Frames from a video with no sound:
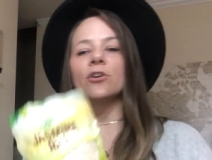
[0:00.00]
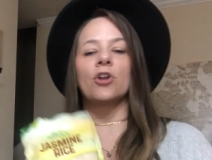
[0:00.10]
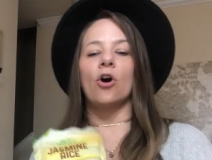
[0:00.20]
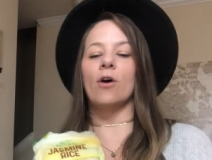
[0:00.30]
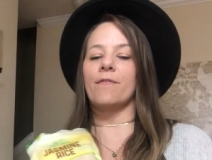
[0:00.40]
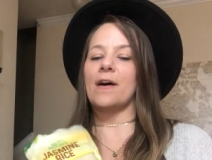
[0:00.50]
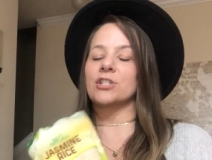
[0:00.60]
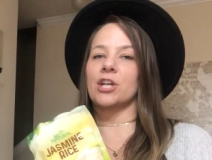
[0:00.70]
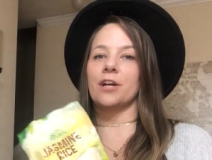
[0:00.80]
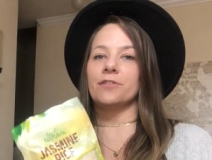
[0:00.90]
don't know if I
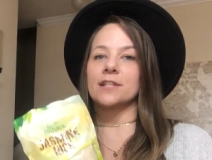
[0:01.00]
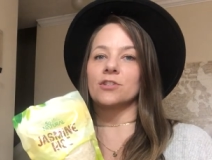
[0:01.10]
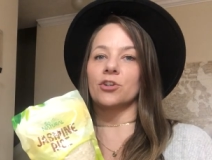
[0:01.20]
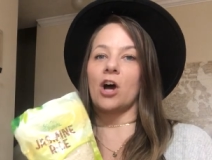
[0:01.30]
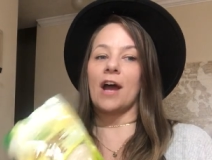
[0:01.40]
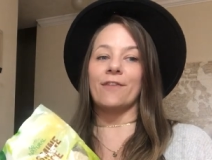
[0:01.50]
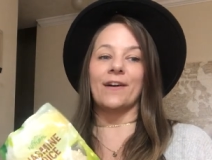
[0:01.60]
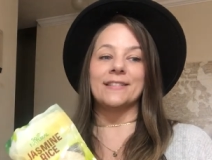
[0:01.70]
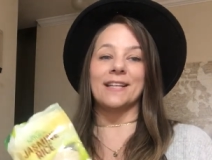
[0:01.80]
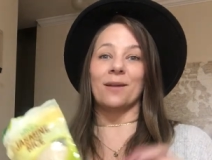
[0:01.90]
shared this or not. If
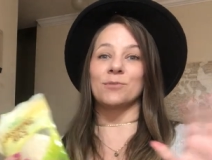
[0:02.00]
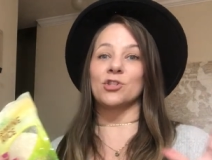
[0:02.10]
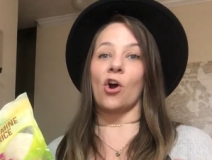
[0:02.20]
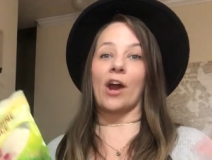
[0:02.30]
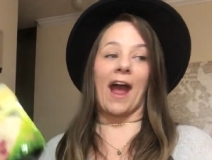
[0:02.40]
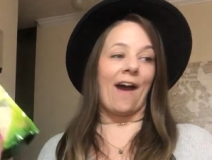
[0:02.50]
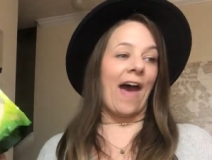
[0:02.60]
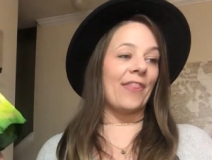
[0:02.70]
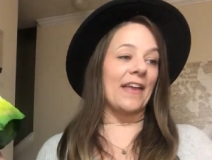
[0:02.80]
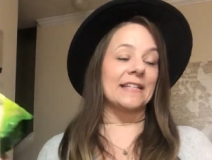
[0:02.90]
I did, I'm sorry. I
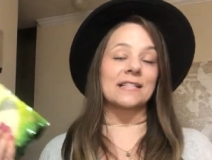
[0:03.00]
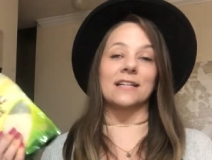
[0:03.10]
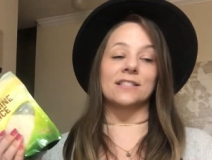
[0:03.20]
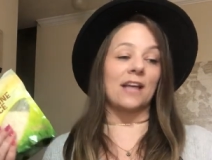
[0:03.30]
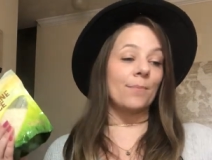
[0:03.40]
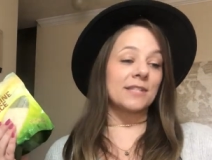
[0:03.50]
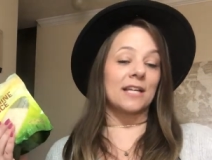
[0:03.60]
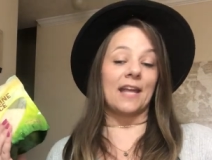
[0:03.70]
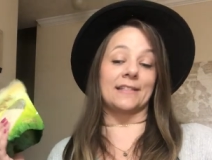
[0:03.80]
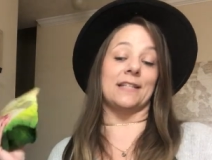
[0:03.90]
had things, some's
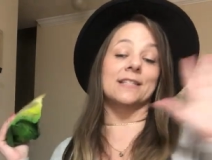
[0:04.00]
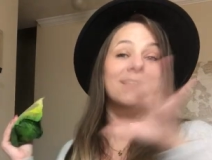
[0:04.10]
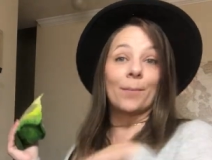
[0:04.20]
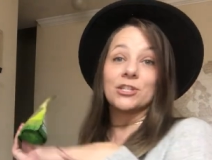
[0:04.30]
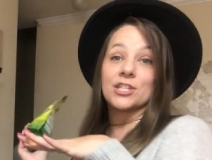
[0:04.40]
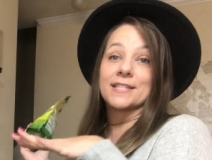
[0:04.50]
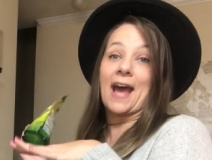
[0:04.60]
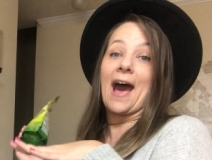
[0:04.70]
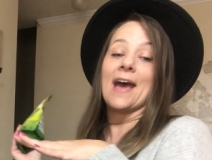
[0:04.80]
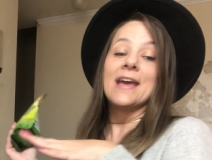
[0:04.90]
collecting, some I just
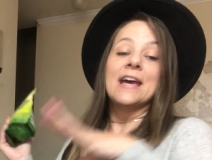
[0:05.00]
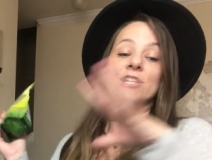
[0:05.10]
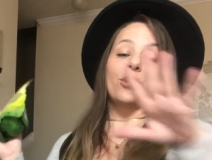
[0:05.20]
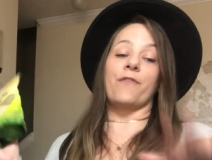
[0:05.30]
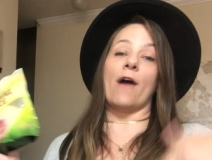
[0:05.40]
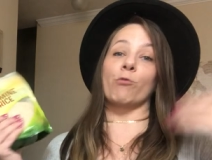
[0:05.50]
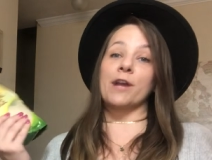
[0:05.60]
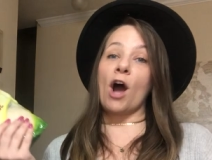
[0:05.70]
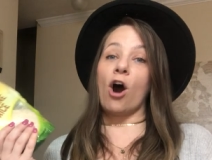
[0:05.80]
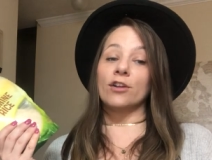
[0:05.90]
got. So if I
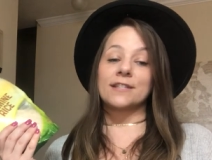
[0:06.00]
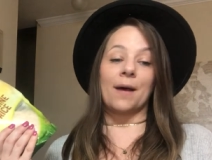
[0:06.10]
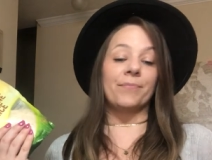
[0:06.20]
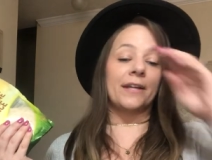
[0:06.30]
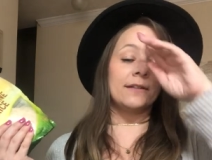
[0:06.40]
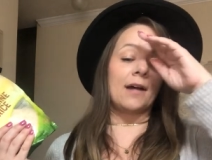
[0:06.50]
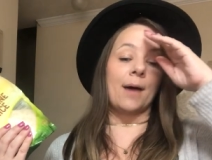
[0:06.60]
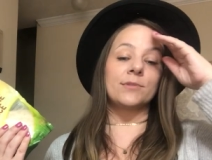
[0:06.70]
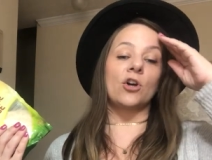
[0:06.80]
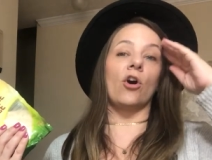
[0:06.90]
rehauled something,
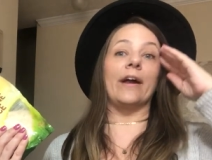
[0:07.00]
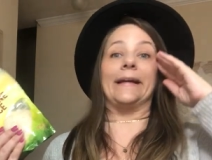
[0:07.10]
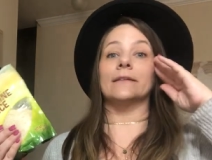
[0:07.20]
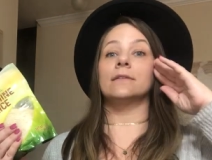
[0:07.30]
I'm sorry.